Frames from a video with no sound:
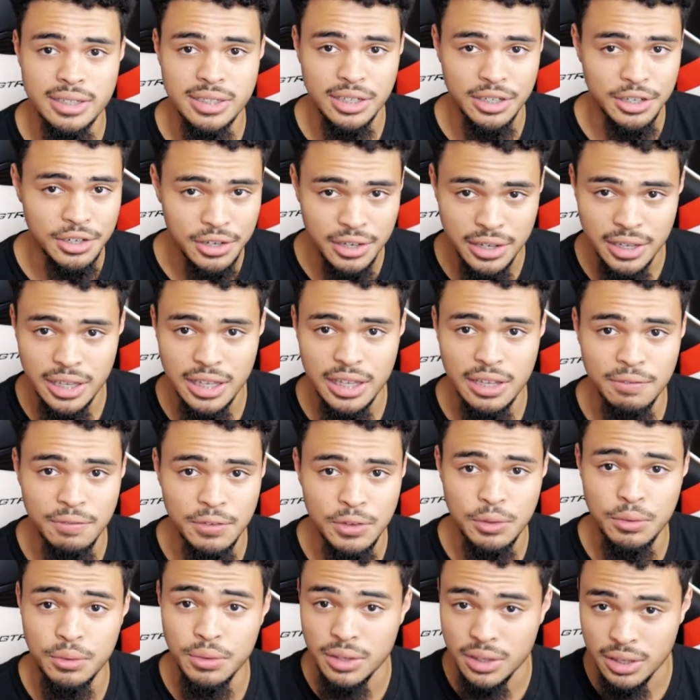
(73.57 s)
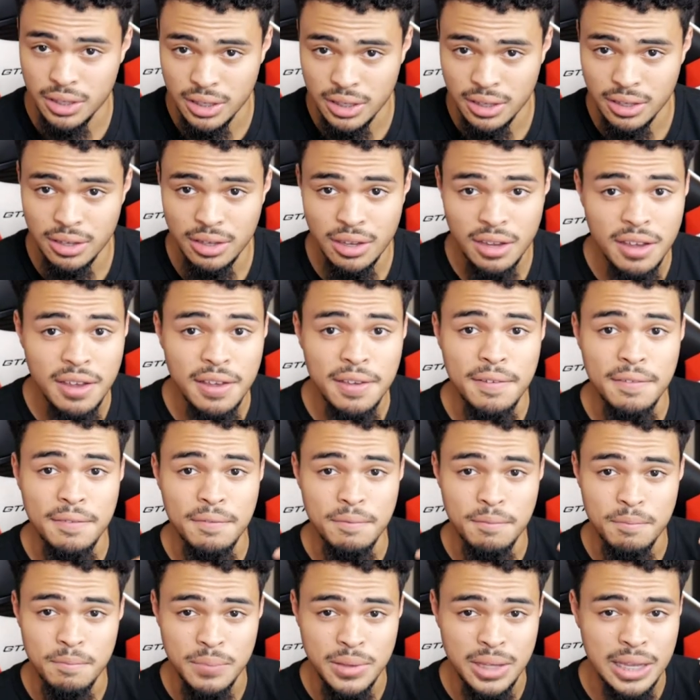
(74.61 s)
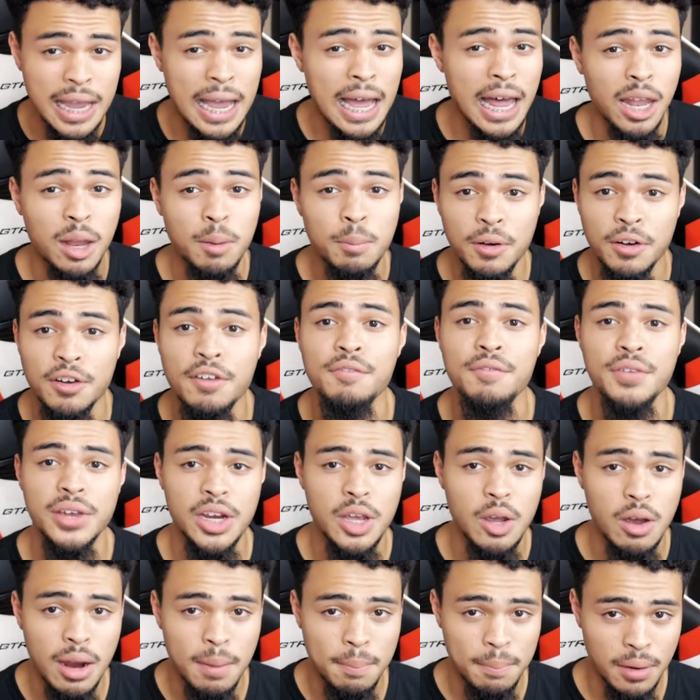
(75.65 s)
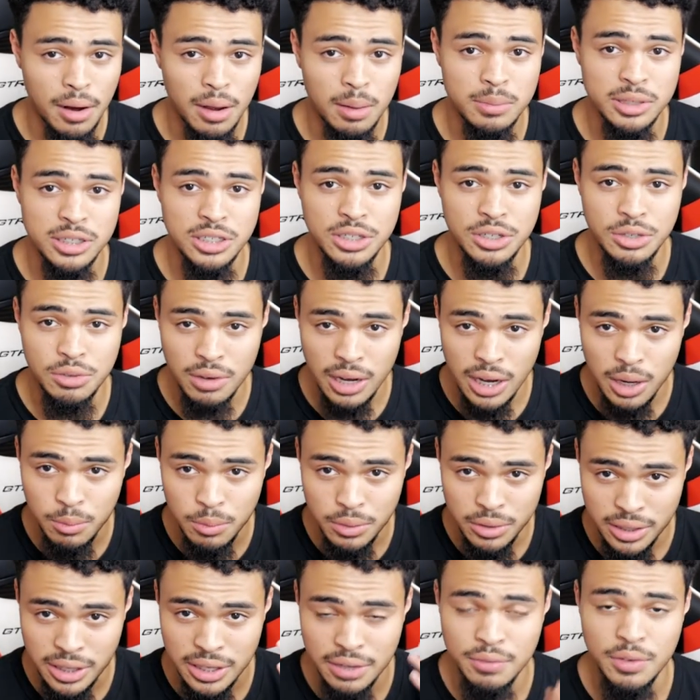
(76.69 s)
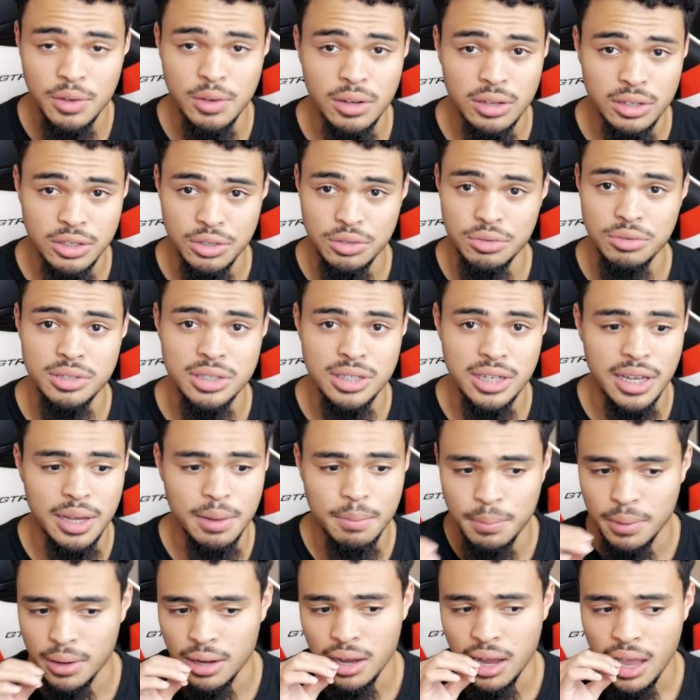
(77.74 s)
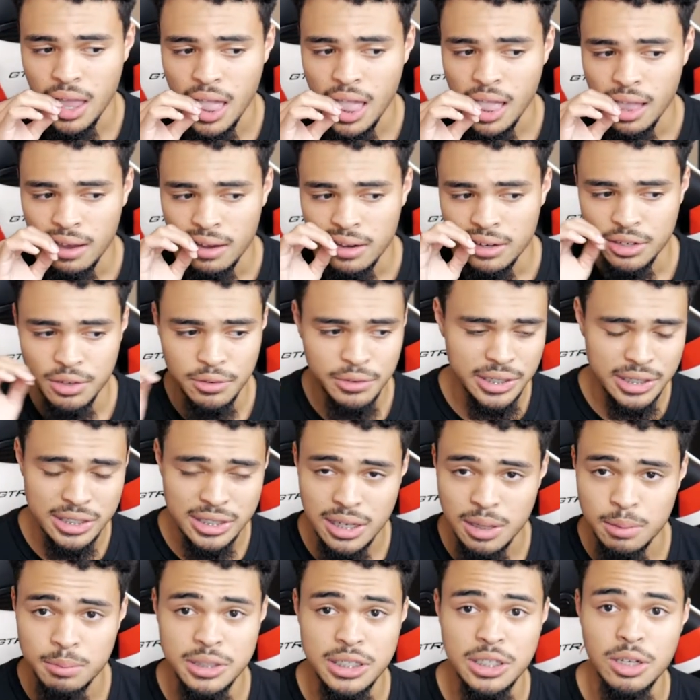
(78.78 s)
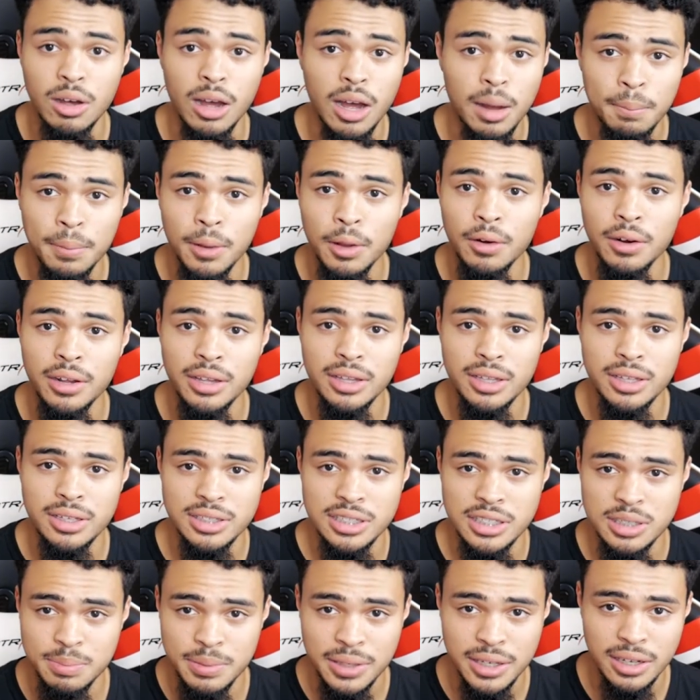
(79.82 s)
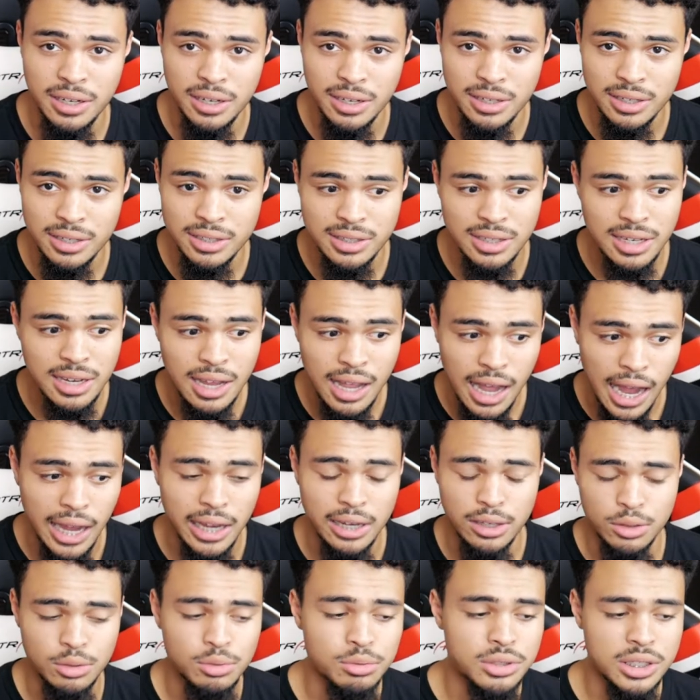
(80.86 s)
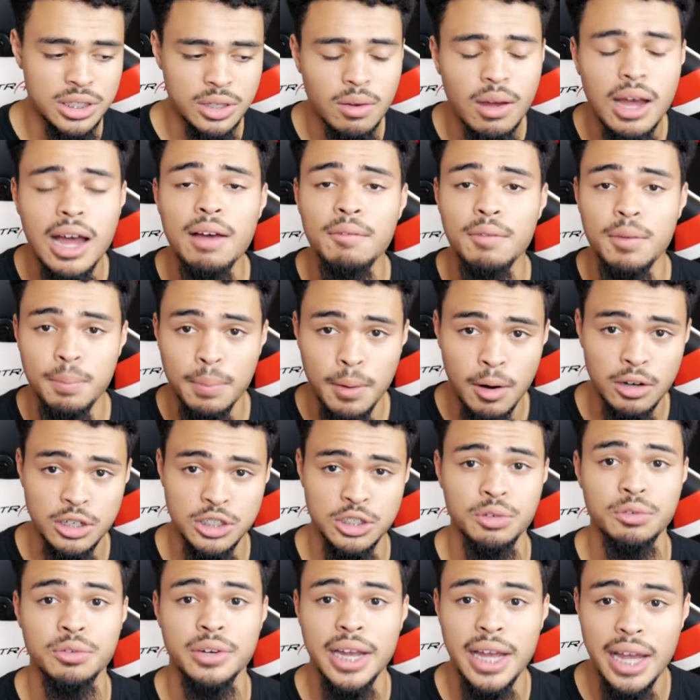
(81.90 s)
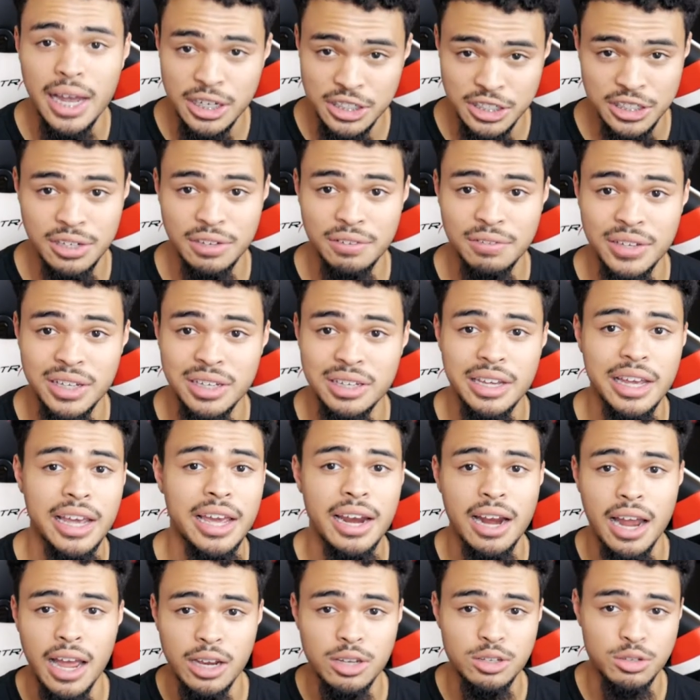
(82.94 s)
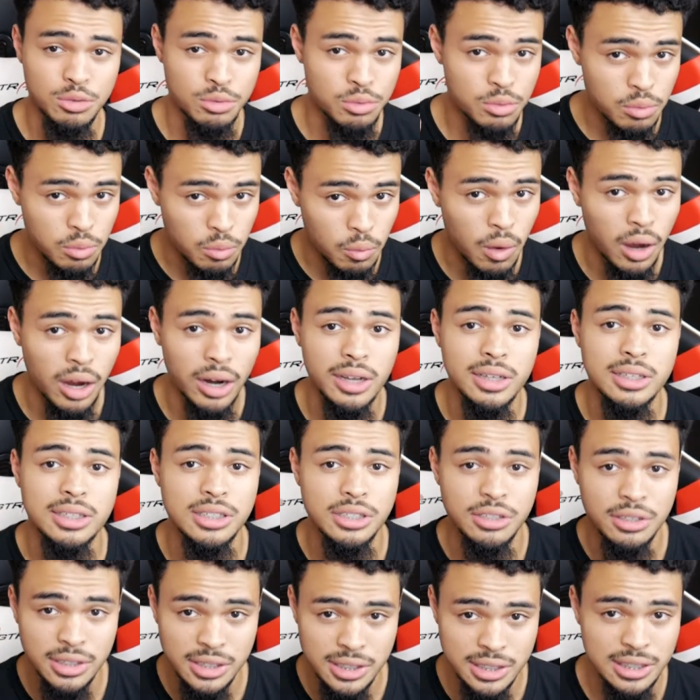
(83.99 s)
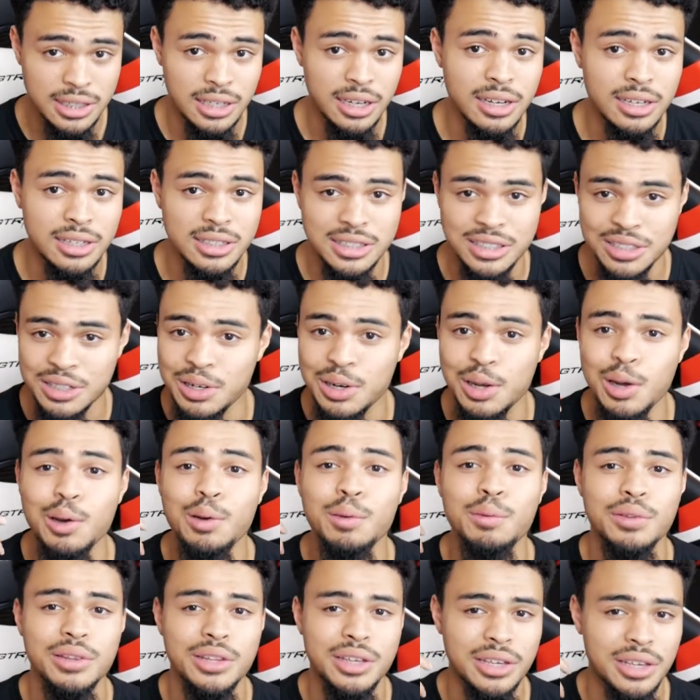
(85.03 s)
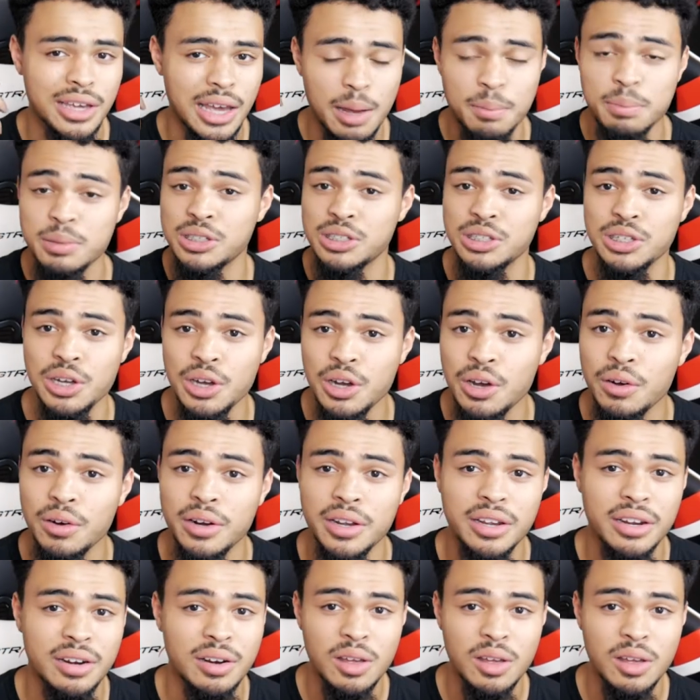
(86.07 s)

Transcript: I couldn't give you the caliber of video I promised you I would give you on Tuesday, but the reason I'm still uploading this is because I do still have a partial reaction of it, and I do want us to discuss, you know, the episode and